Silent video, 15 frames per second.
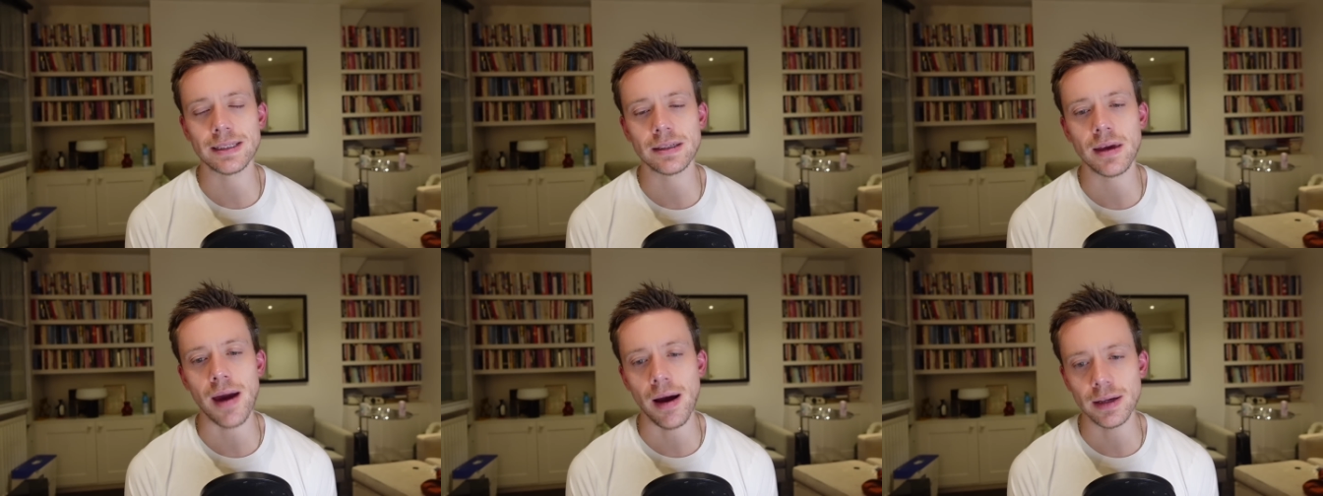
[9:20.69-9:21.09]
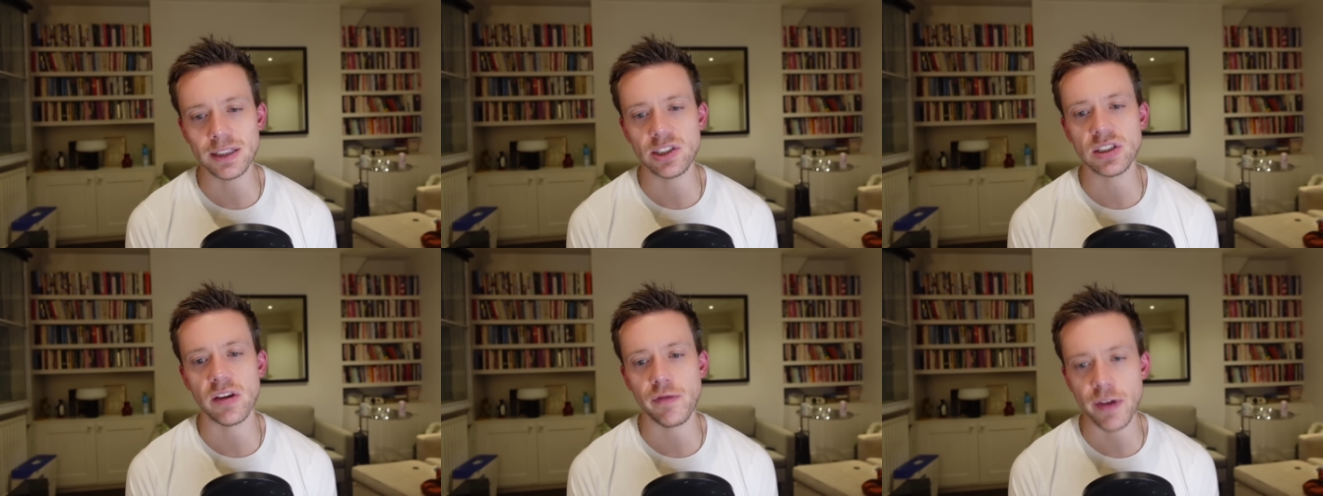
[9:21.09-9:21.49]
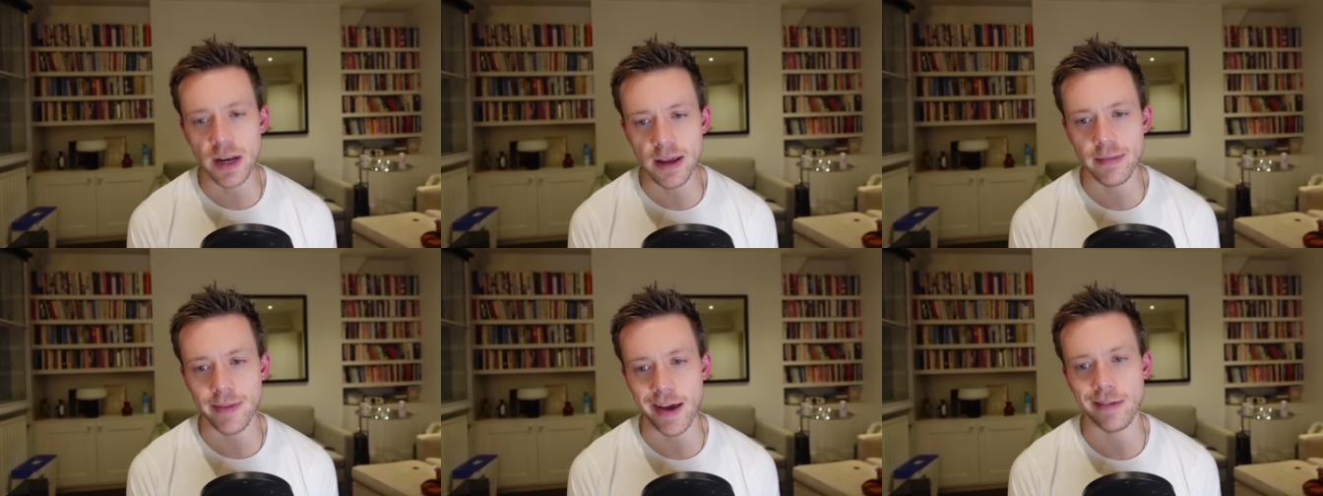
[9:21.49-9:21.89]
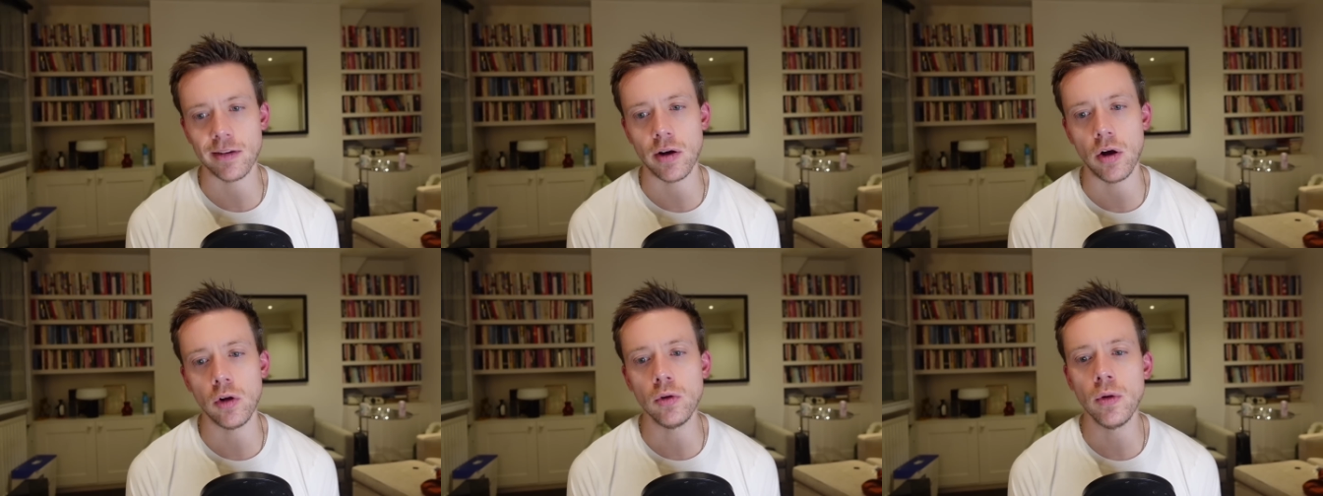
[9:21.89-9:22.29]
Gaza's civilian death
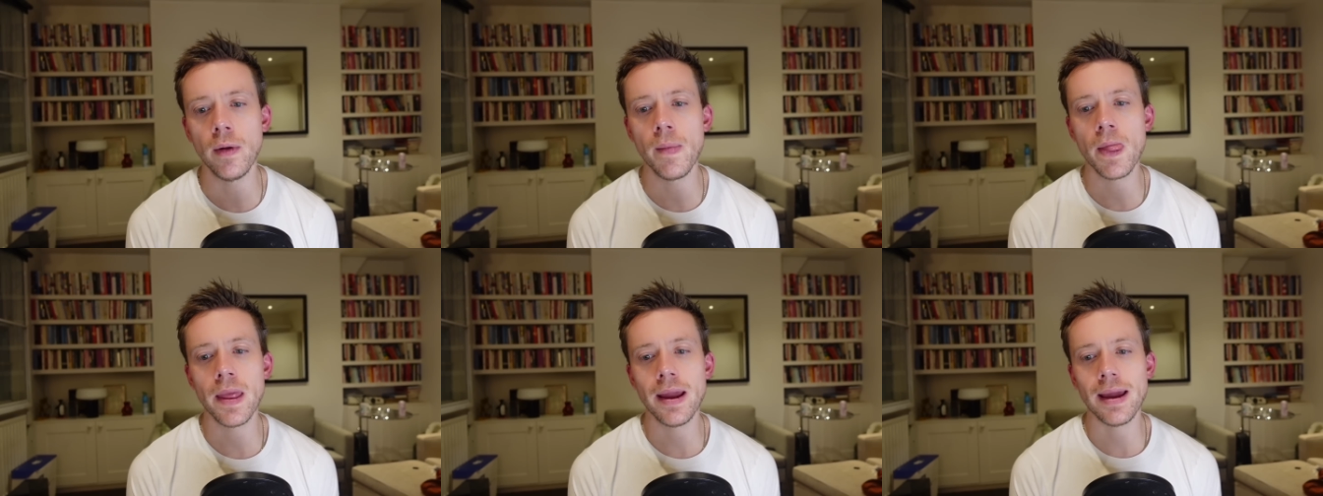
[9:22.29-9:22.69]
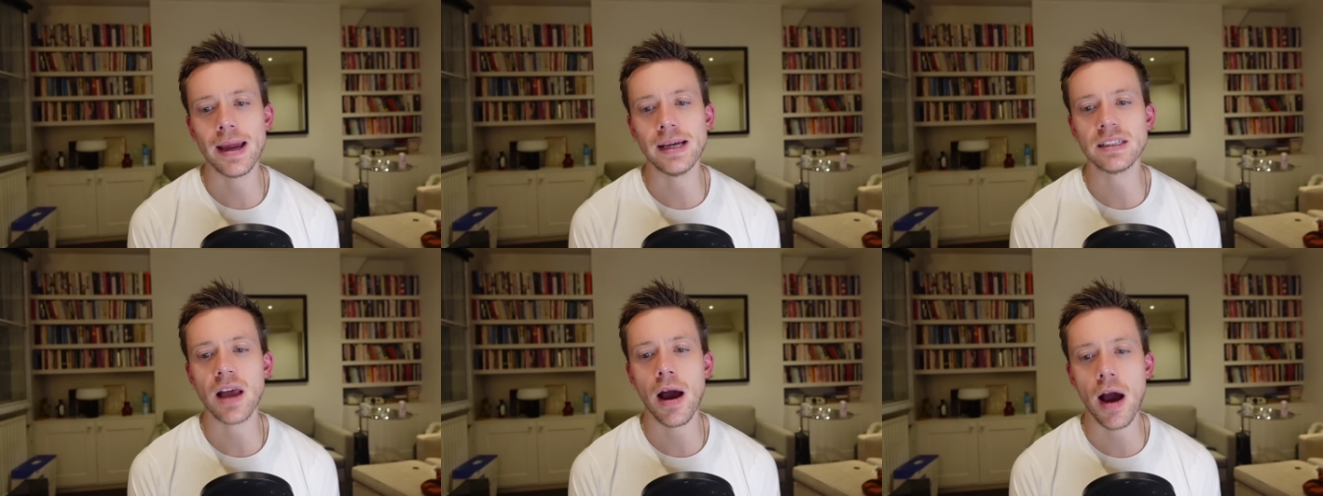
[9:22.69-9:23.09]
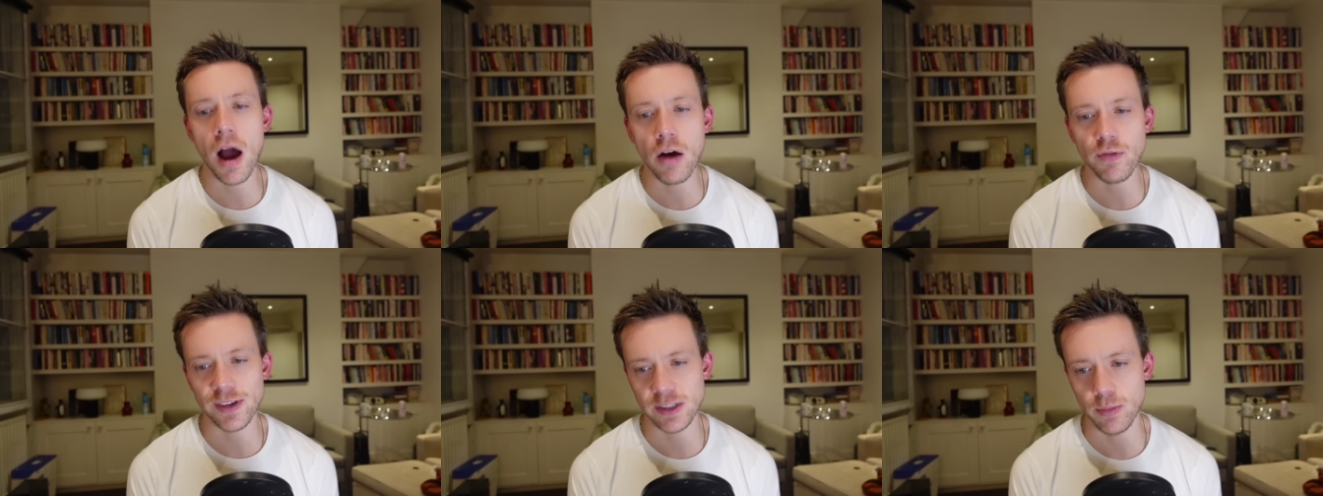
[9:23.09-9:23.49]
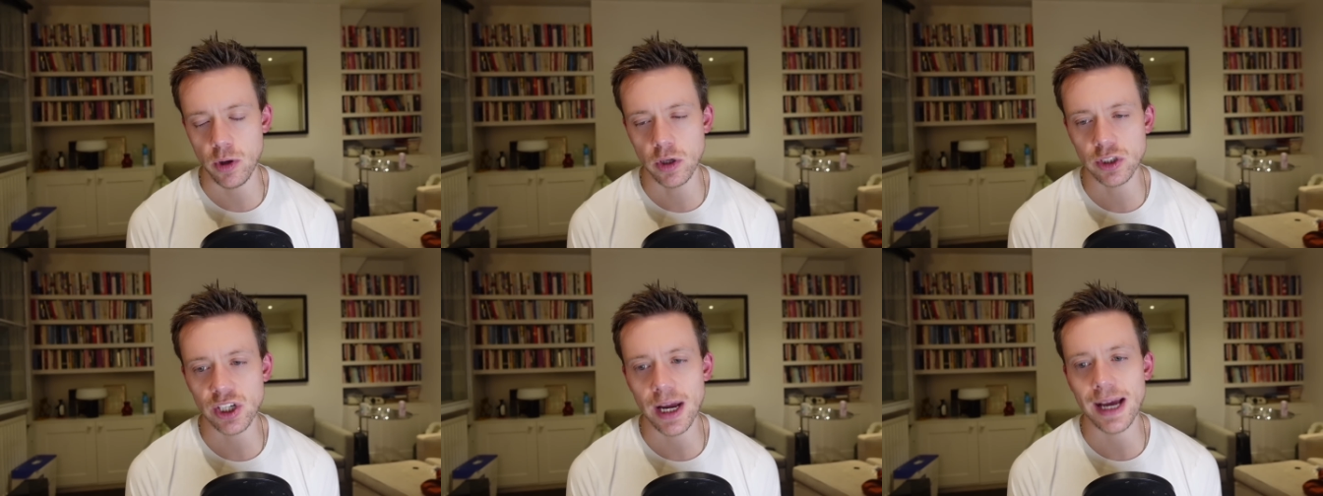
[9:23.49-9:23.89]
toll is half as
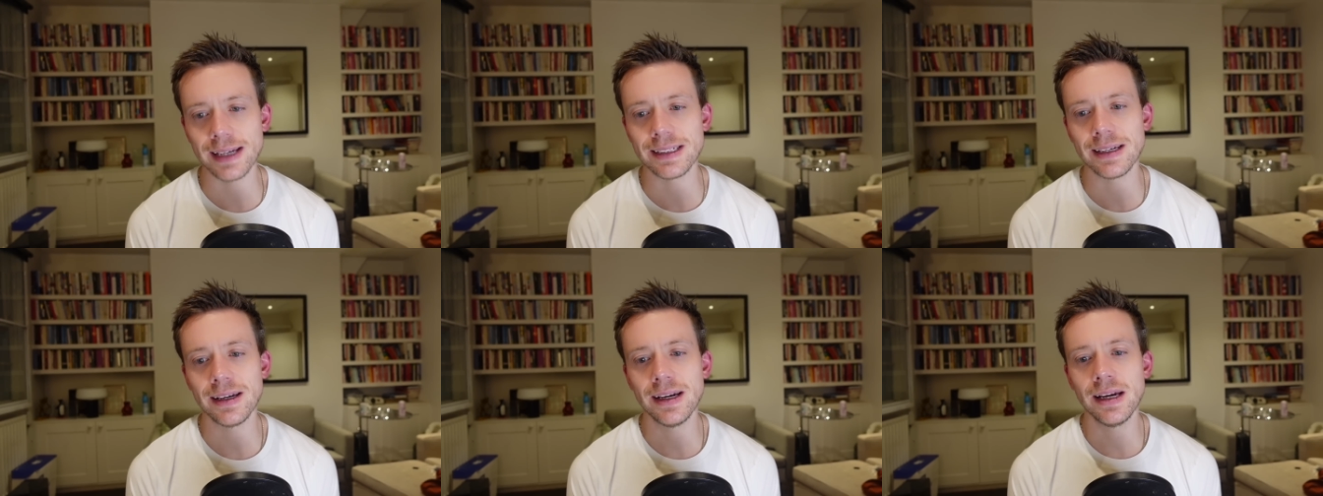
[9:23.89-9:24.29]
much as